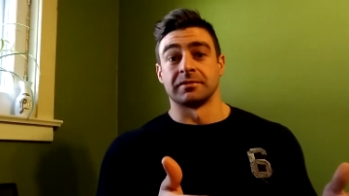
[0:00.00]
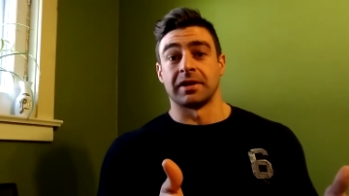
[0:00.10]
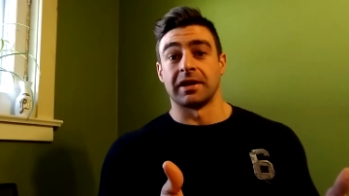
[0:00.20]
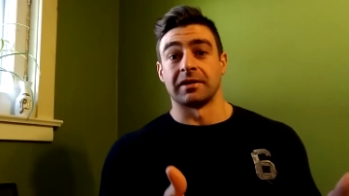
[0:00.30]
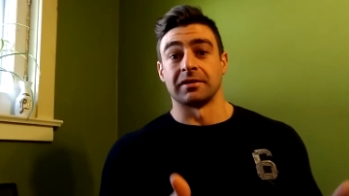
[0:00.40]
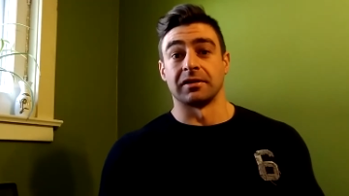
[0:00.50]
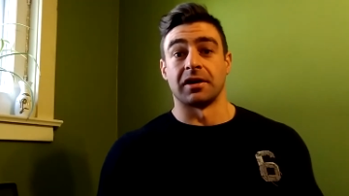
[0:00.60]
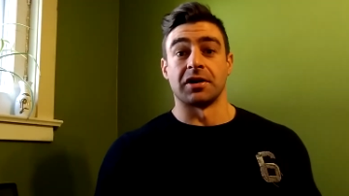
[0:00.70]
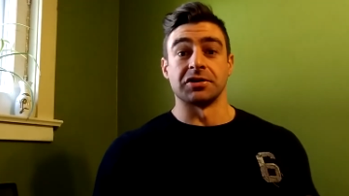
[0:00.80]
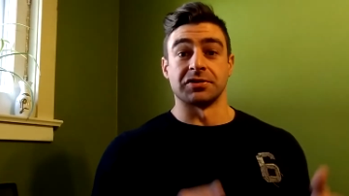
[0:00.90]
and
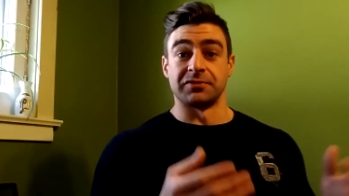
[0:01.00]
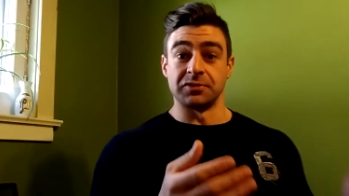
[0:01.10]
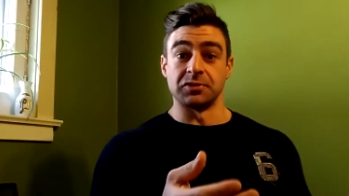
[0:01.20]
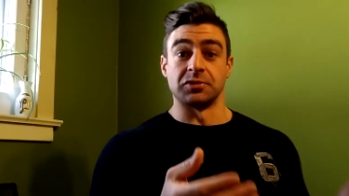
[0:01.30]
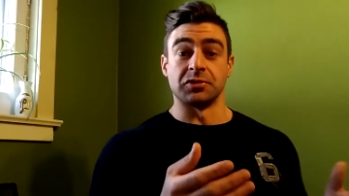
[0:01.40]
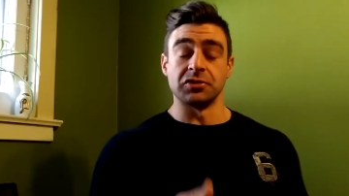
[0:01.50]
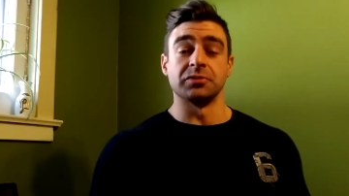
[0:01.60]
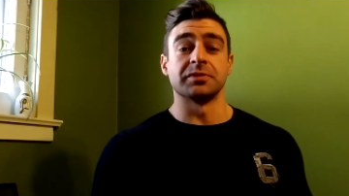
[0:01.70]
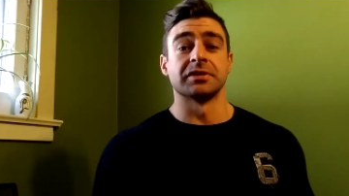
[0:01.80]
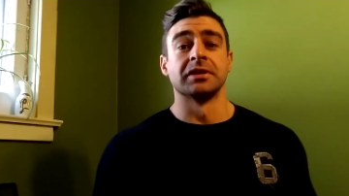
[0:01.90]
large food
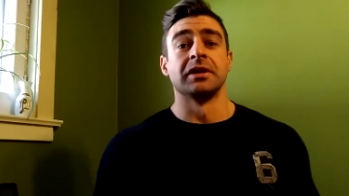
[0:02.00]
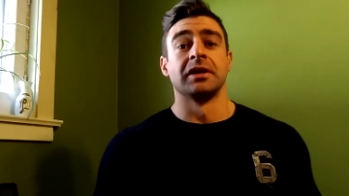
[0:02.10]
groups